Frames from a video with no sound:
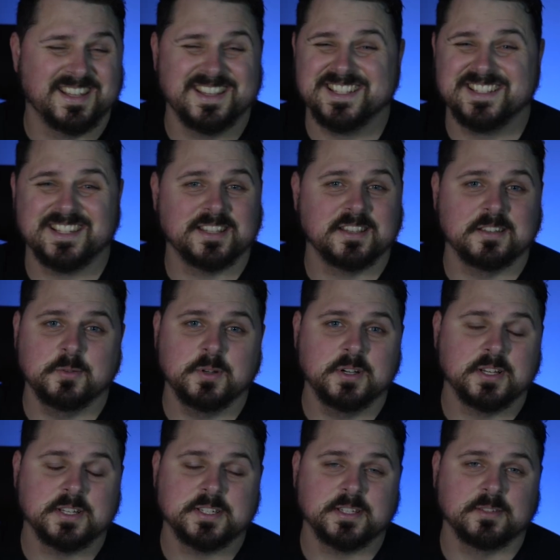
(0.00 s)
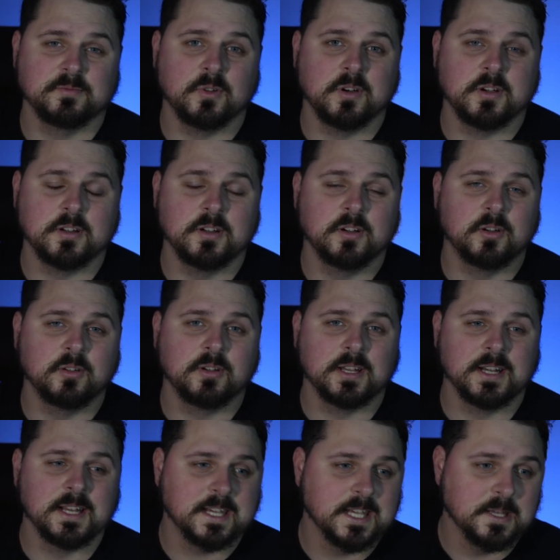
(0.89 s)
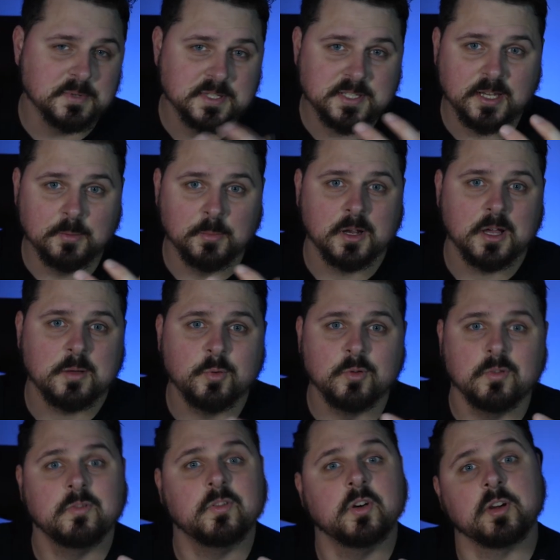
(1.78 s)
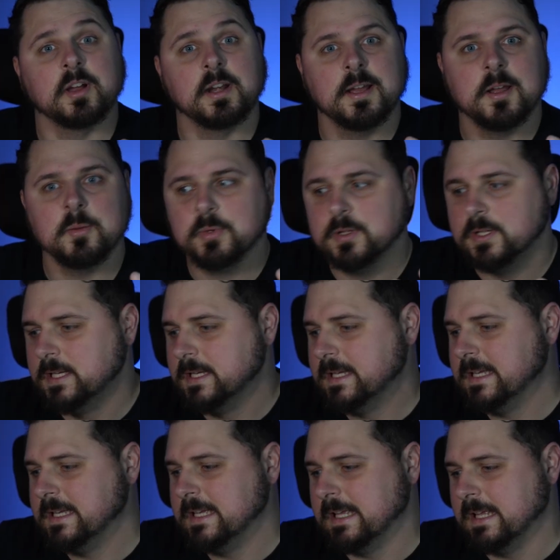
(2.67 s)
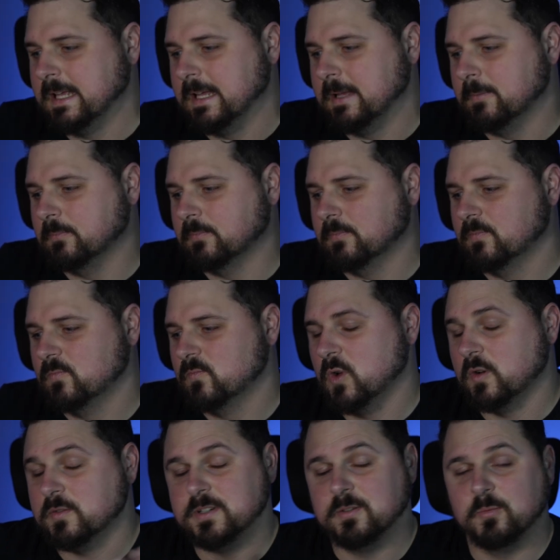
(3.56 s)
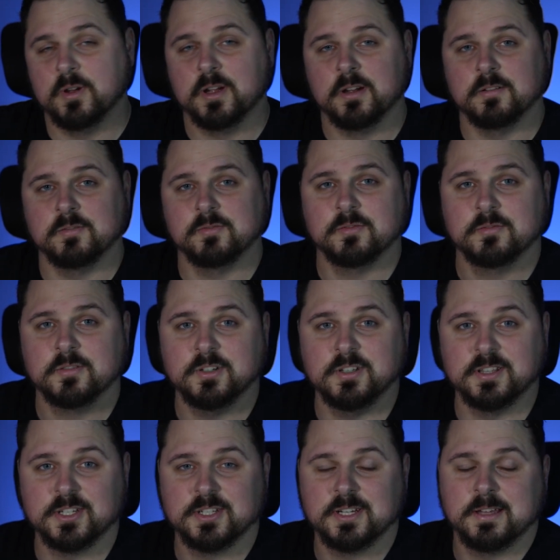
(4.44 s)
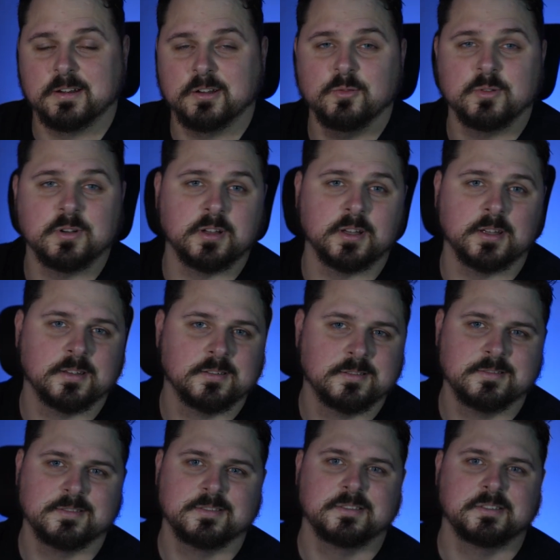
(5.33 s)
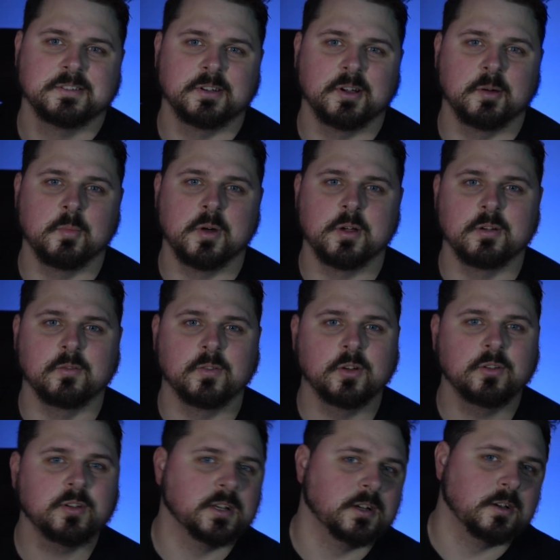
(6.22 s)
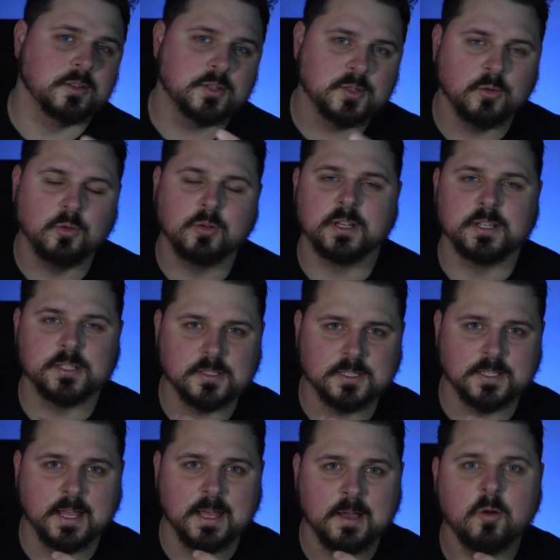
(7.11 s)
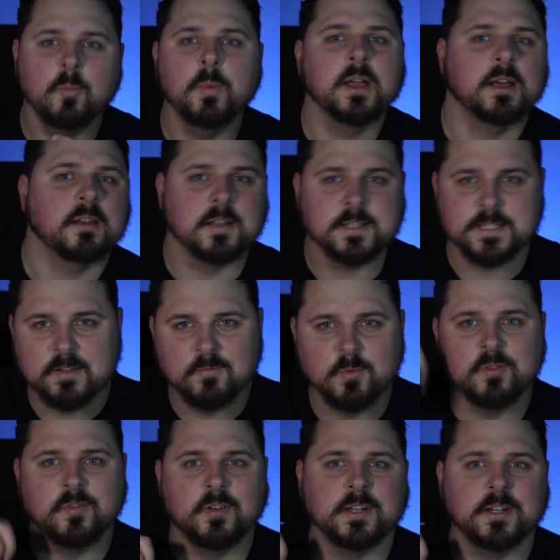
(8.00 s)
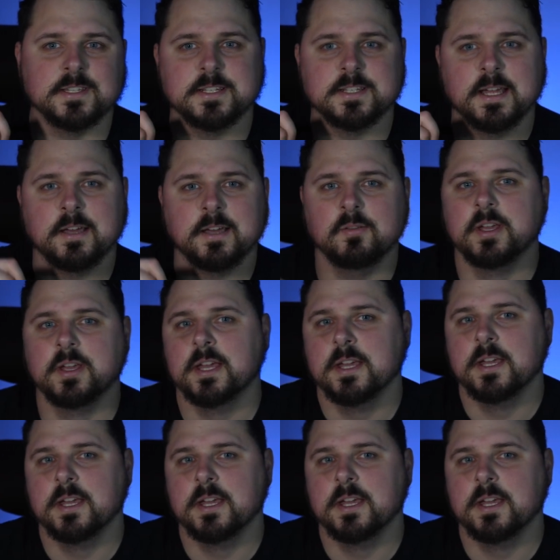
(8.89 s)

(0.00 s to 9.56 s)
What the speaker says: there's nothing worse than riding along and it keeps steaming up or fogging up. Obviously, where I've got the channel and I motovlog and I talk inside the helmet, I like to have my visor down